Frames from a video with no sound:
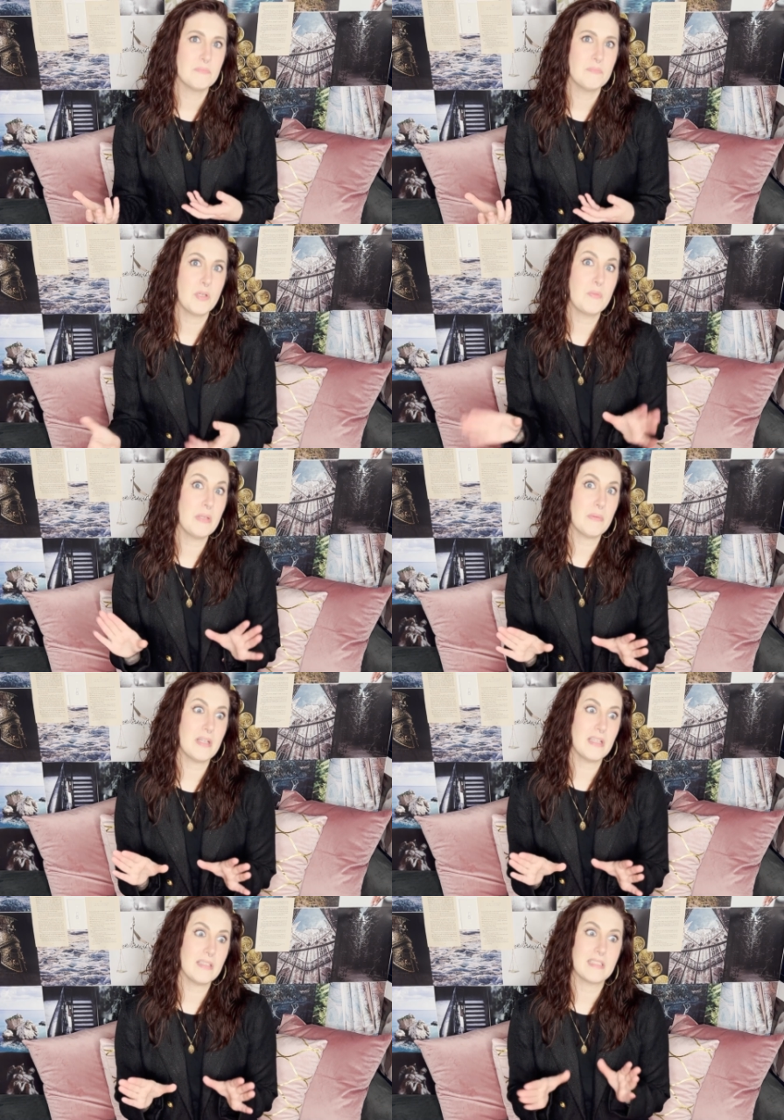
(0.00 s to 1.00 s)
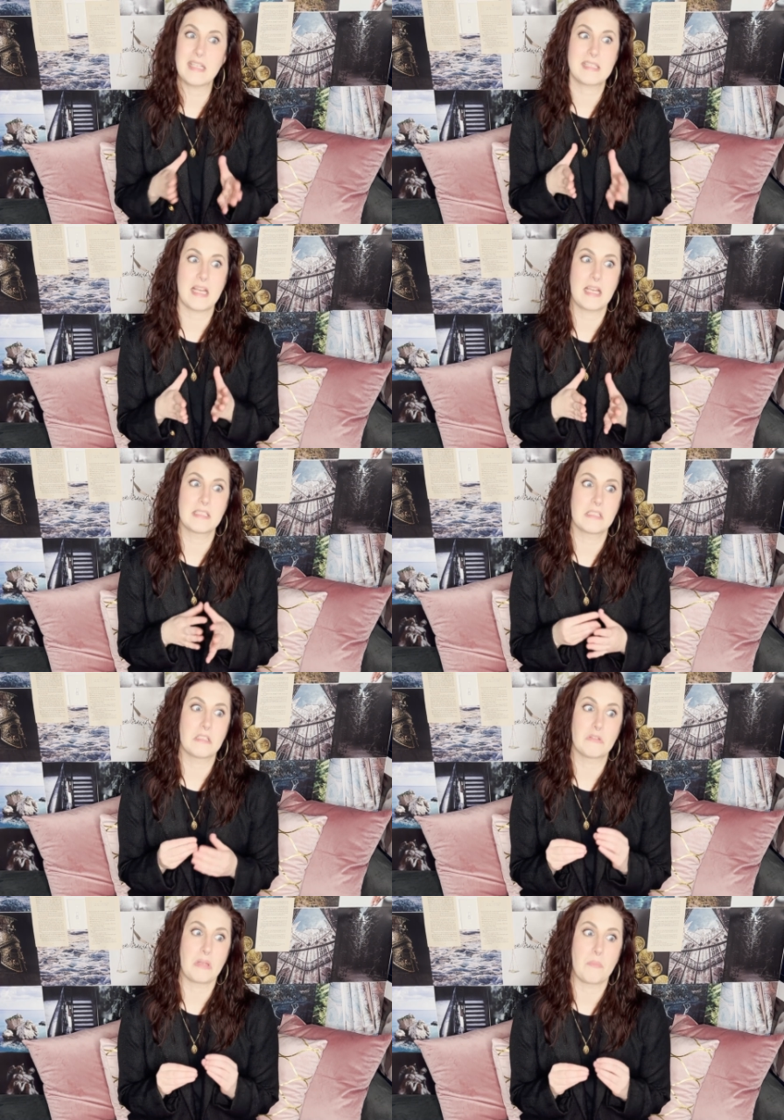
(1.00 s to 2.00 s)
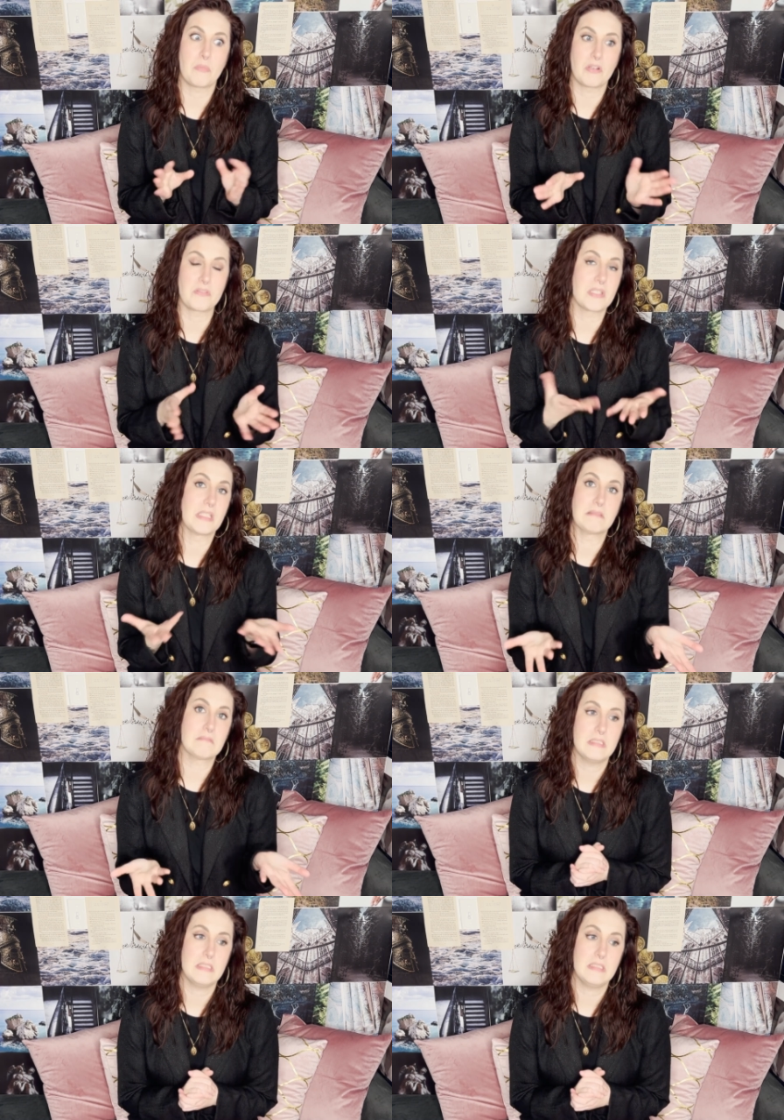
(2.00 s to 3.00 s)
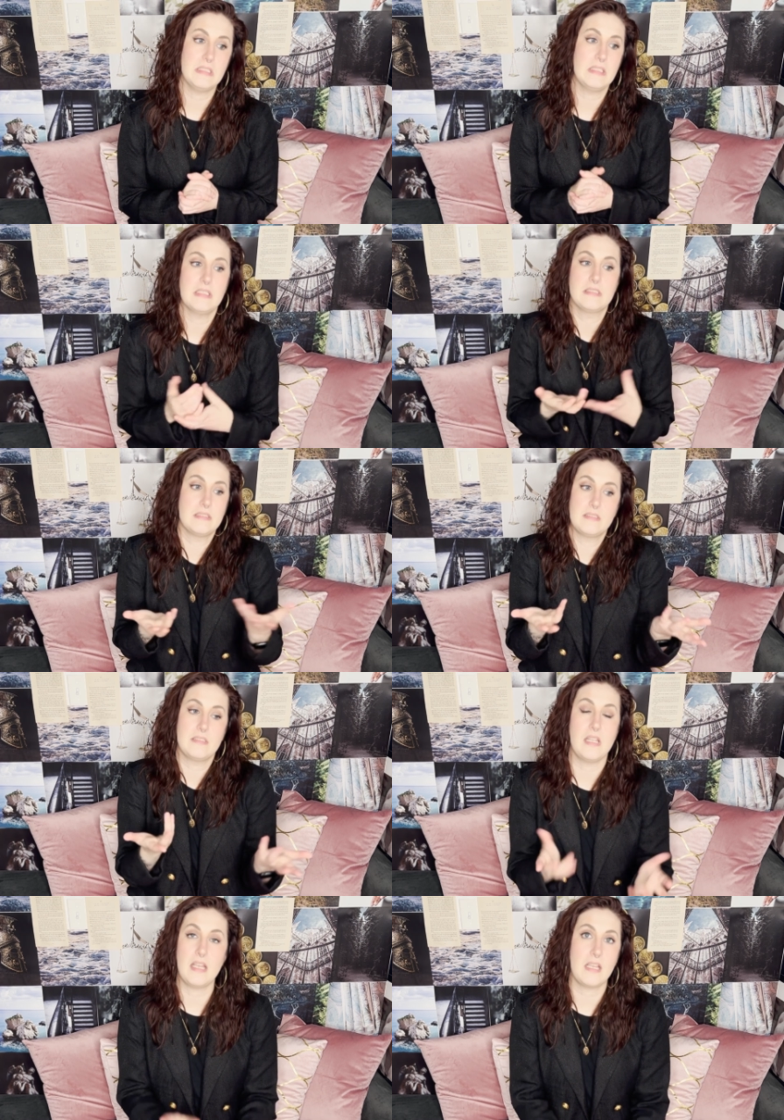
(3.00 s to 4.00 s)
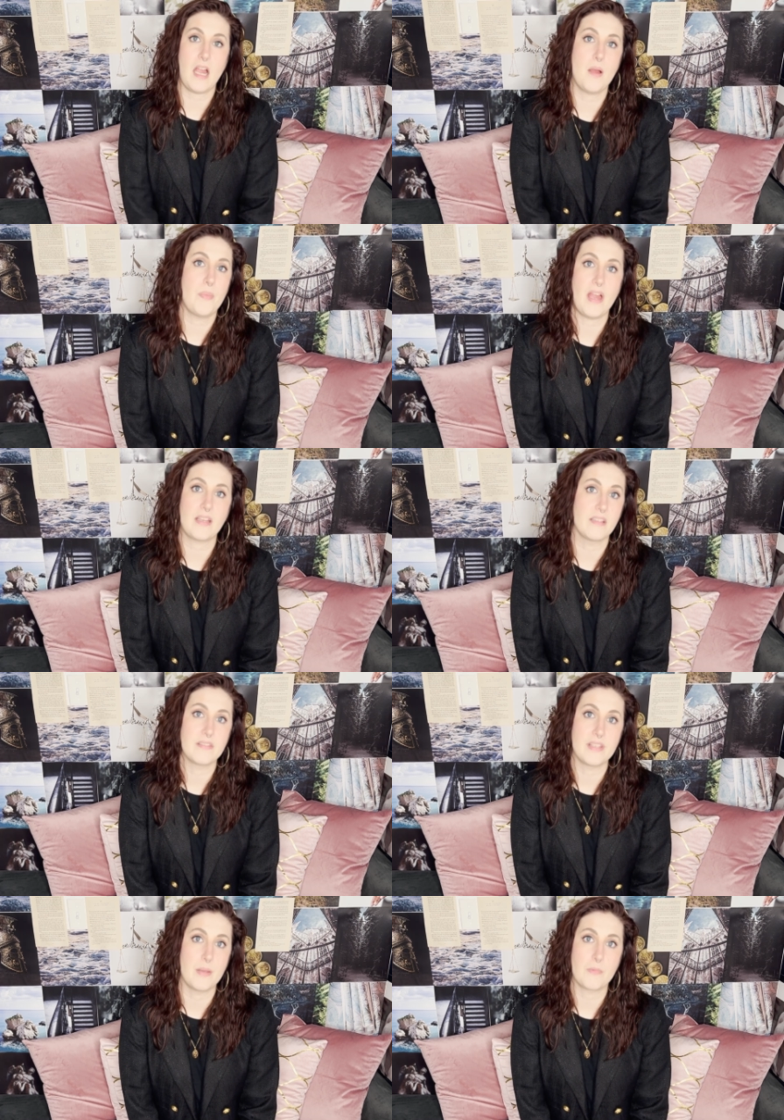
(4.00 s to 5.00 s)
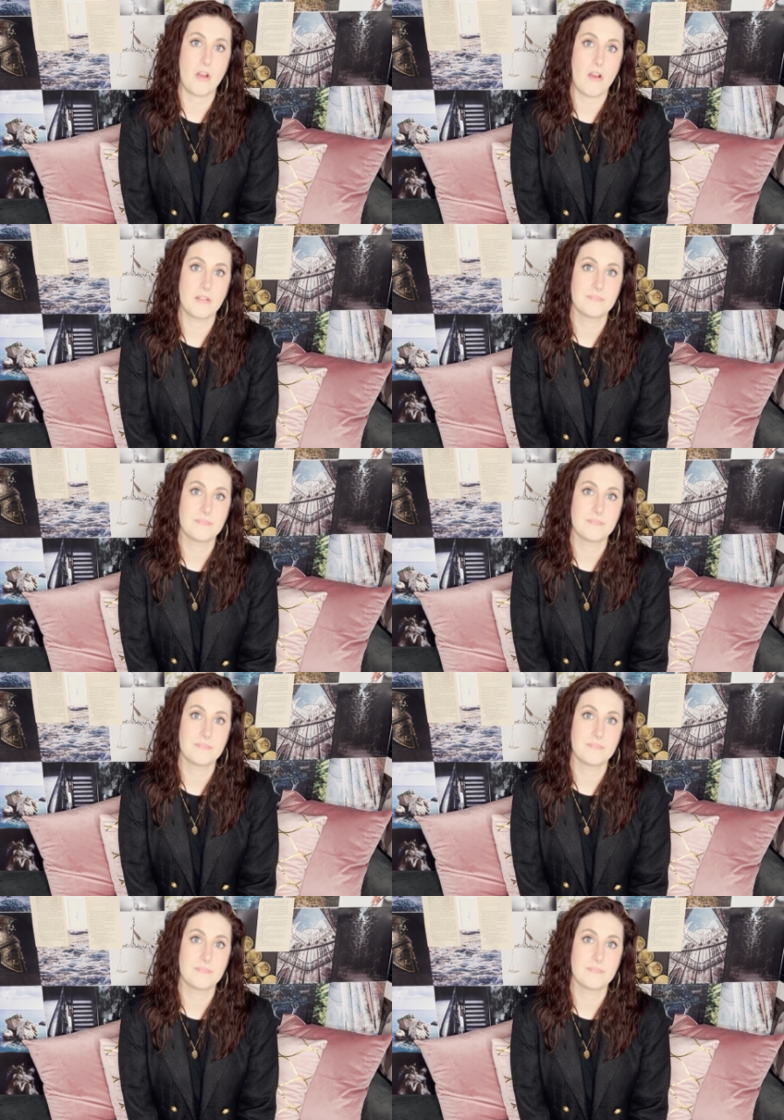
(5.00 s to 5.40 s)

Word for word: but we were assigned little numbers and you got back in the same car.